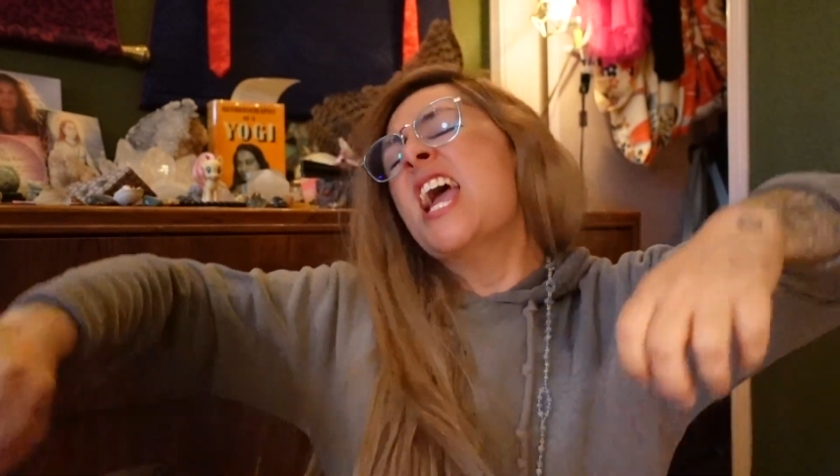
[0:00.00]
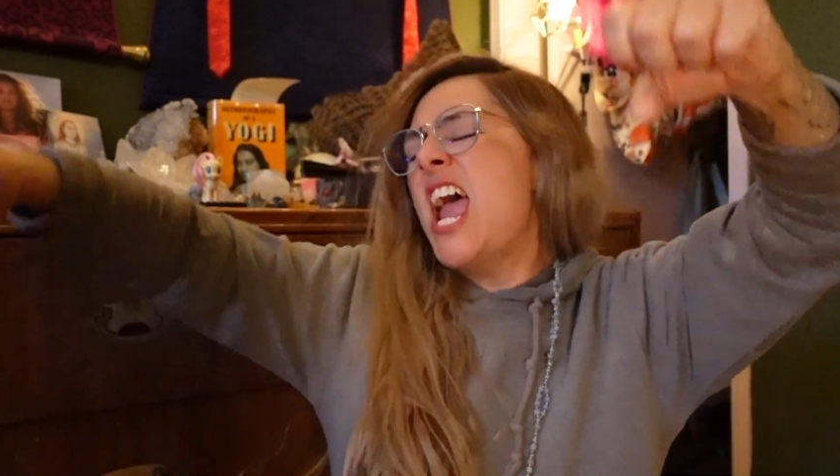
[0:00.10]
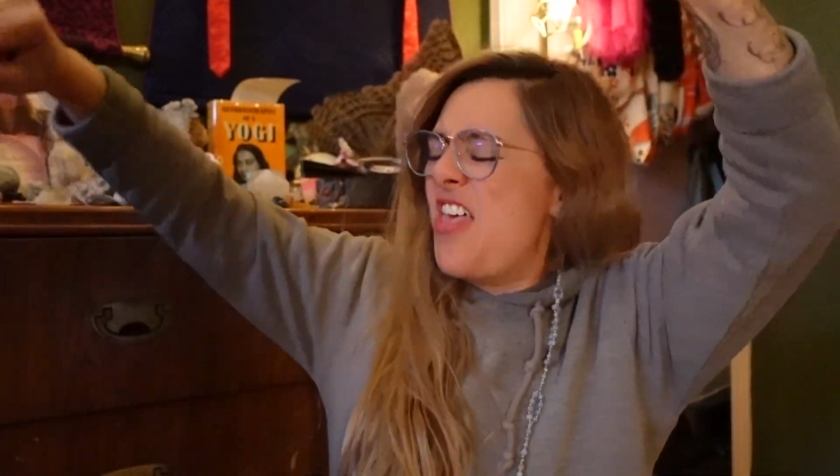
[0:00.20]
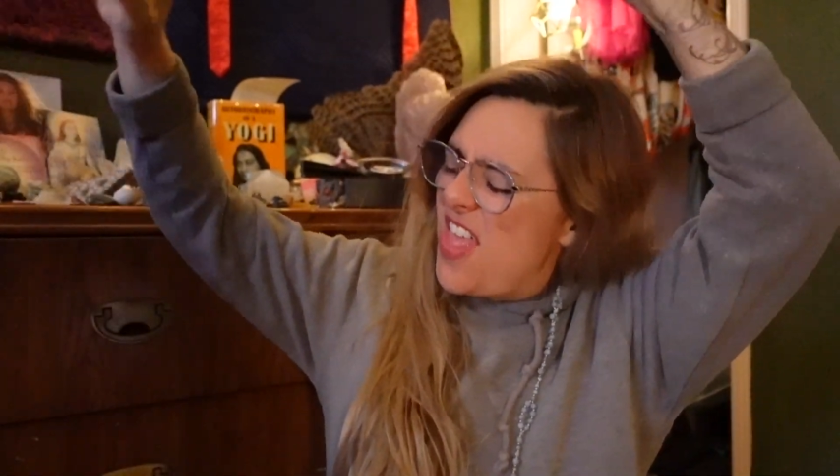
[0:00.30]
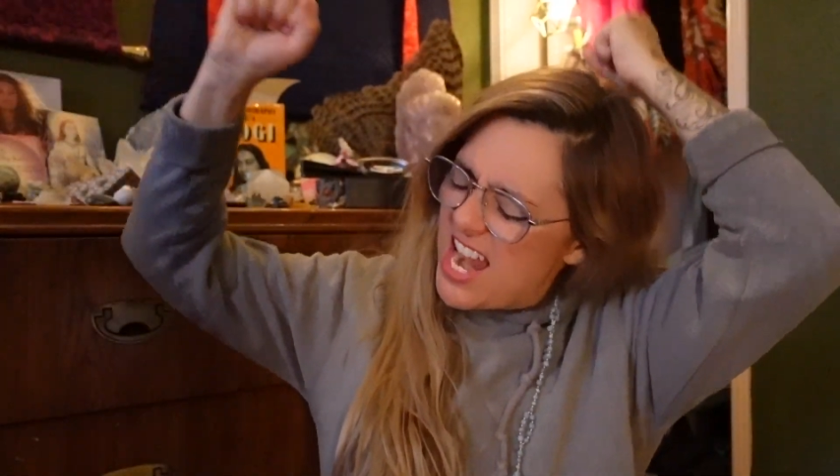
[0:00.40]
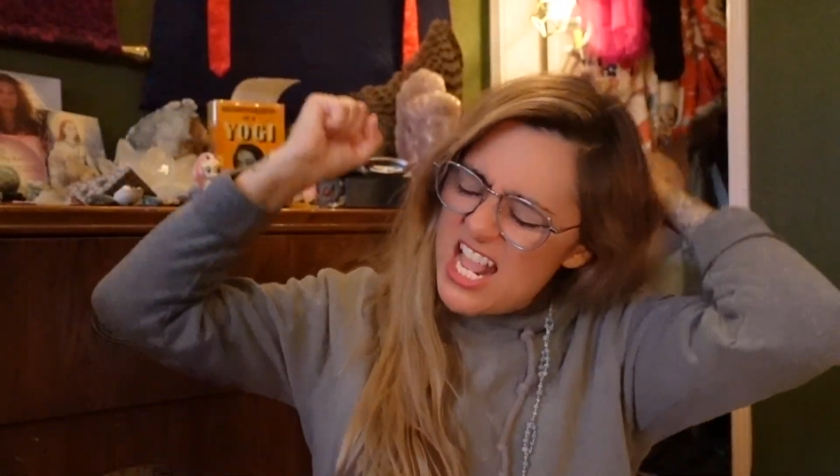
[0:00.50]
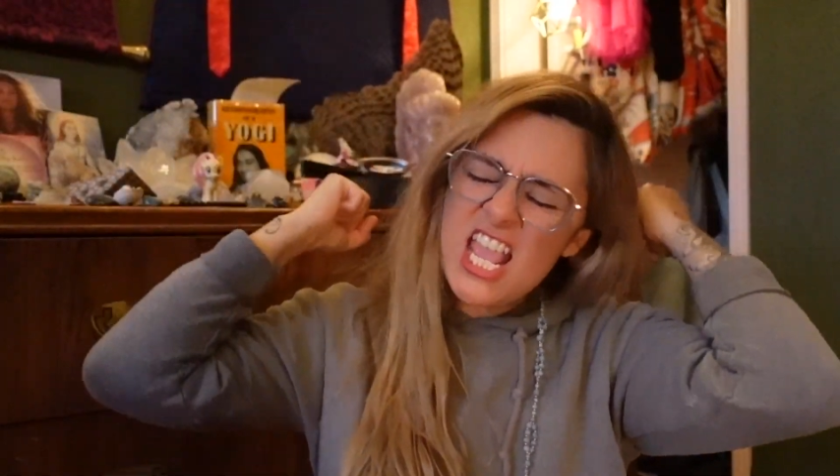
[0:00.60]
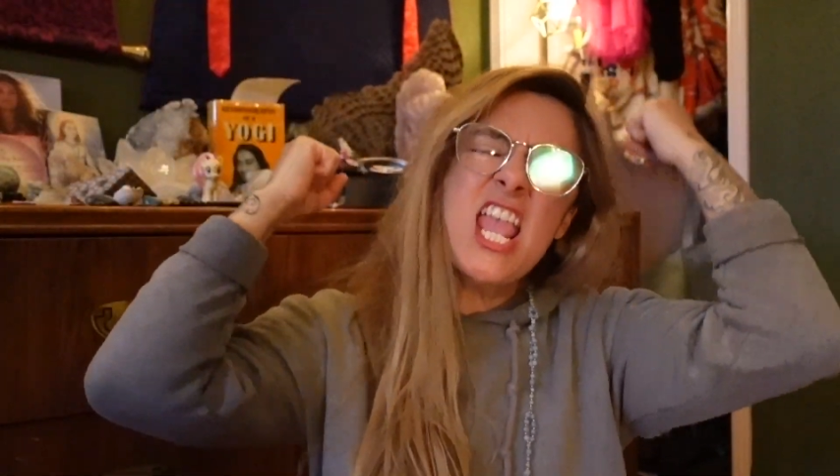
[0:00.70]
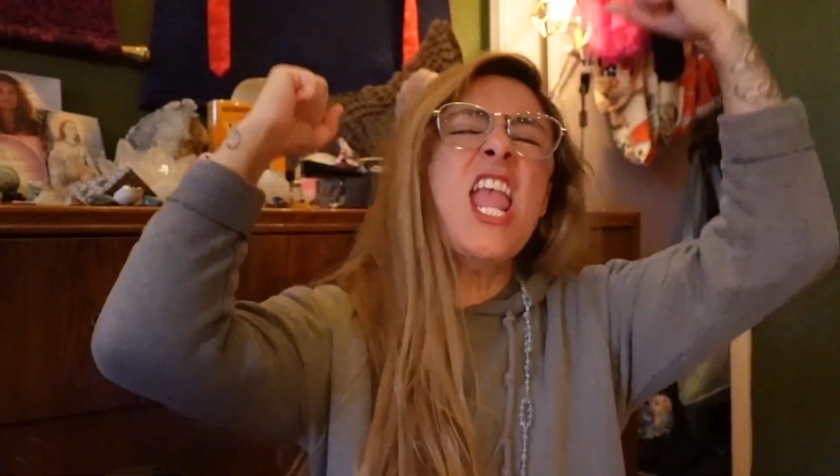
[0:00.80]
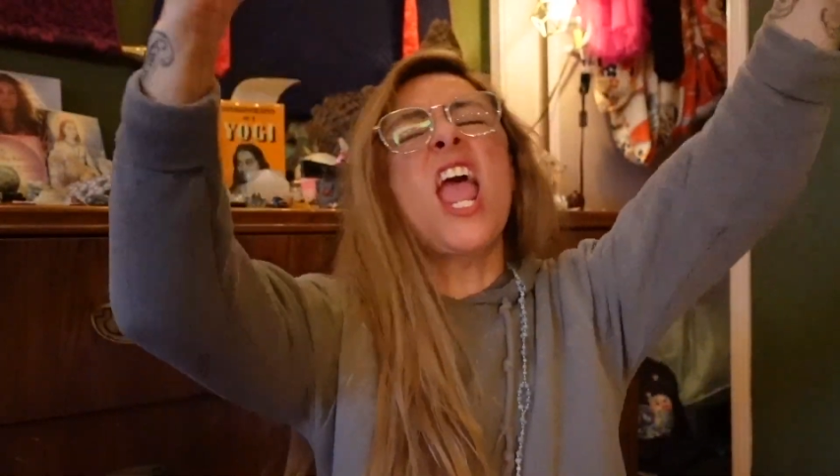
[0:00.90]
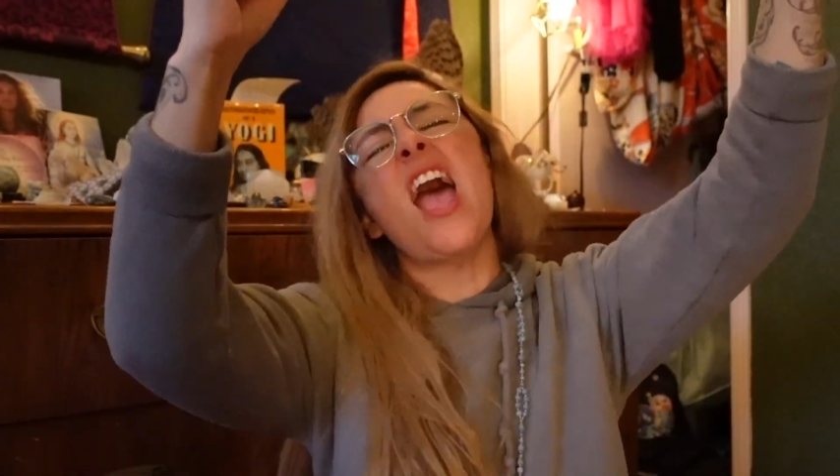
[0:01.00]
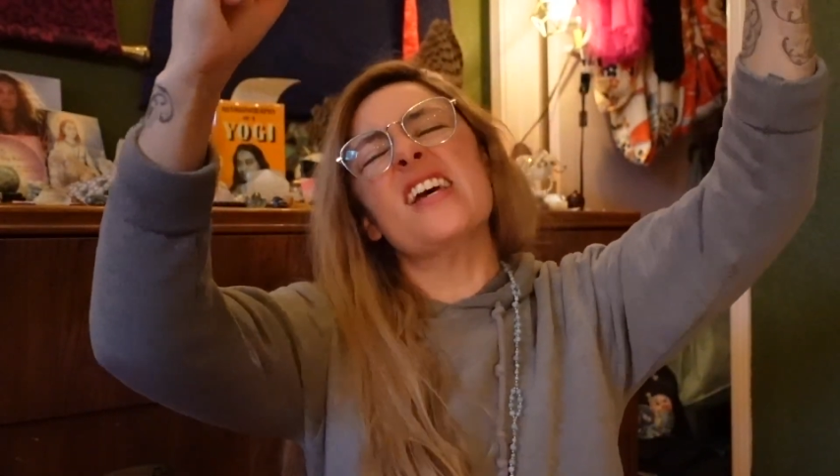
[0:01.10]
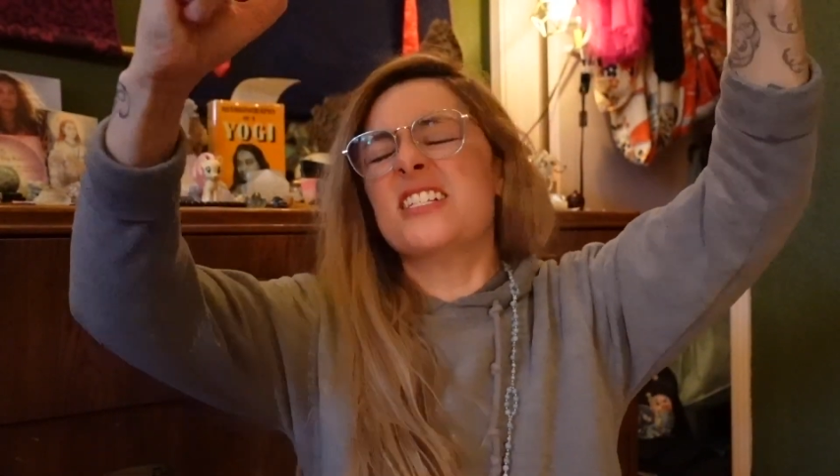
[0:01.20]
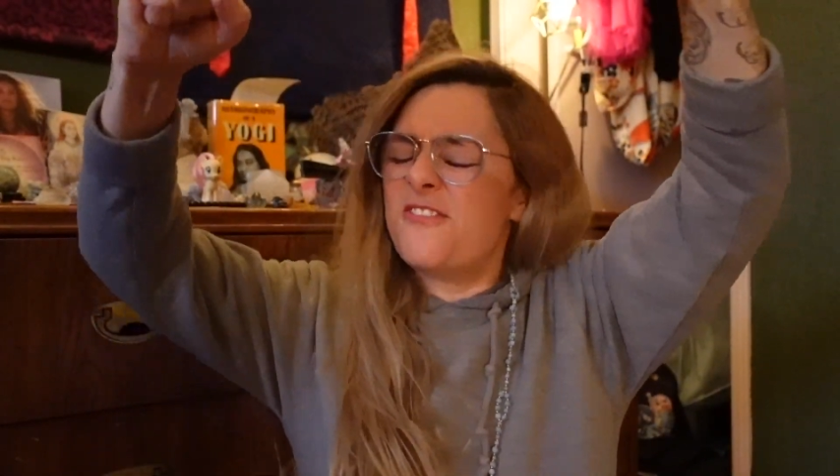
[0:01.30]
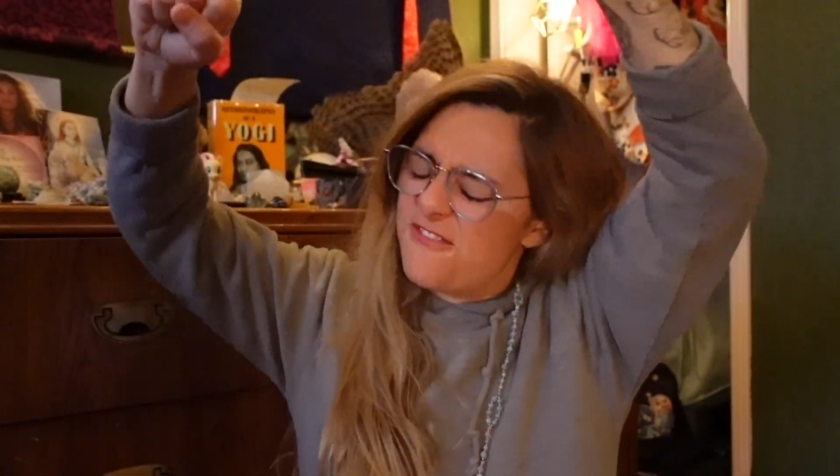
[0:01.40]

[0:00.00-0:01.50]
And then yes,